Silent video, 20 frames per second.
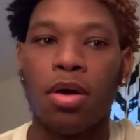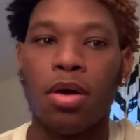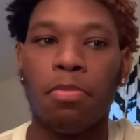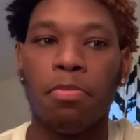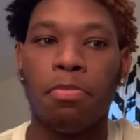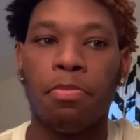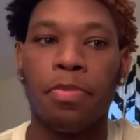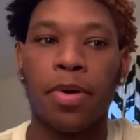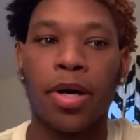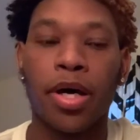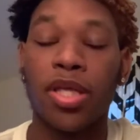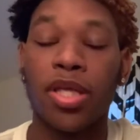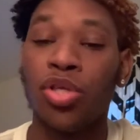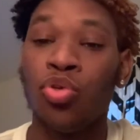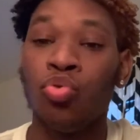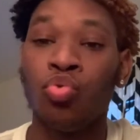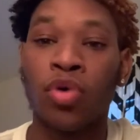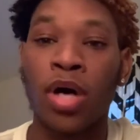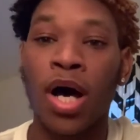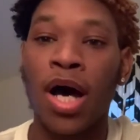But you
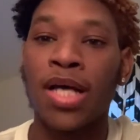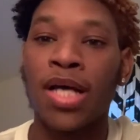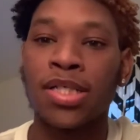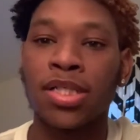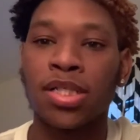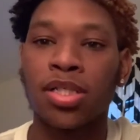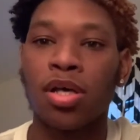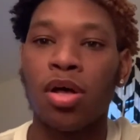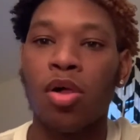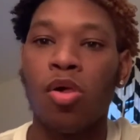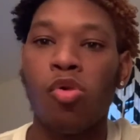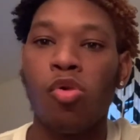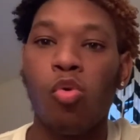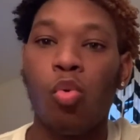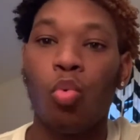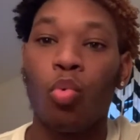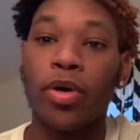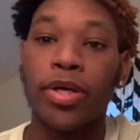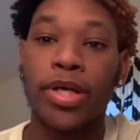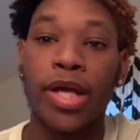guys
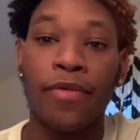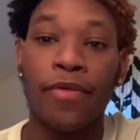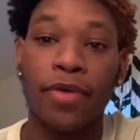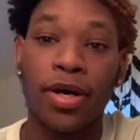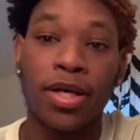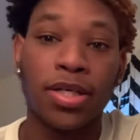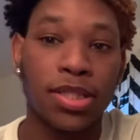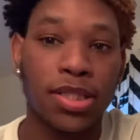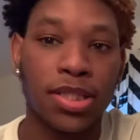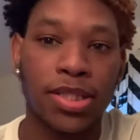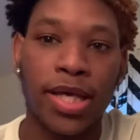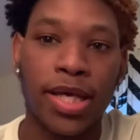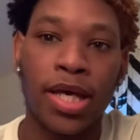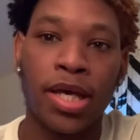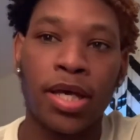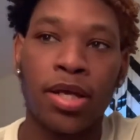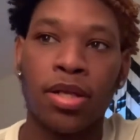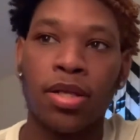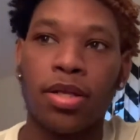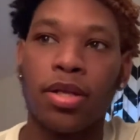will never
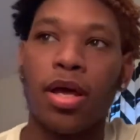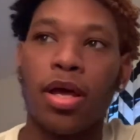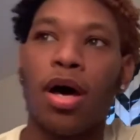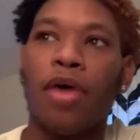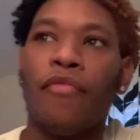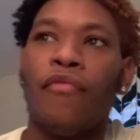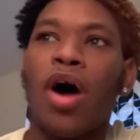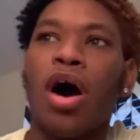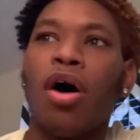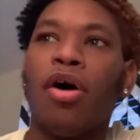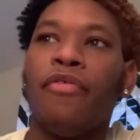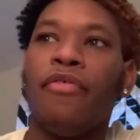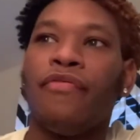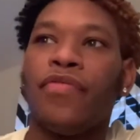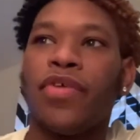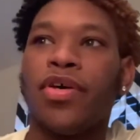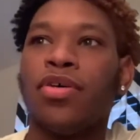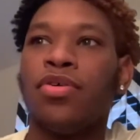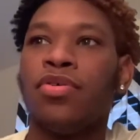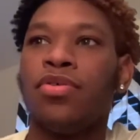understand of how it
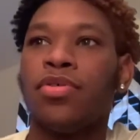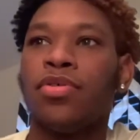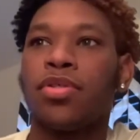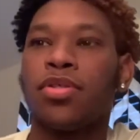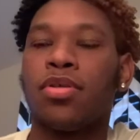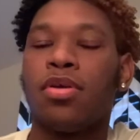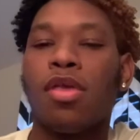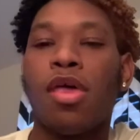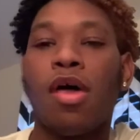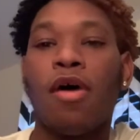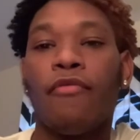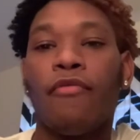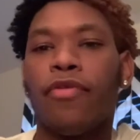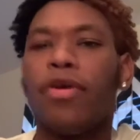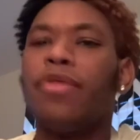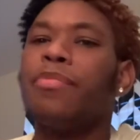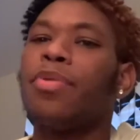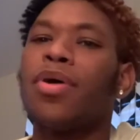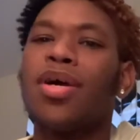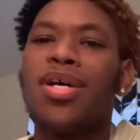feels for a
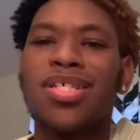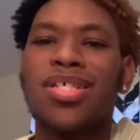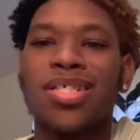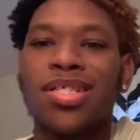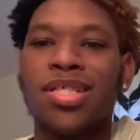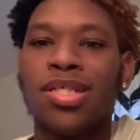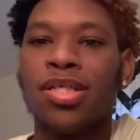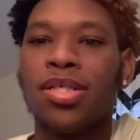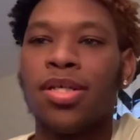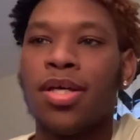person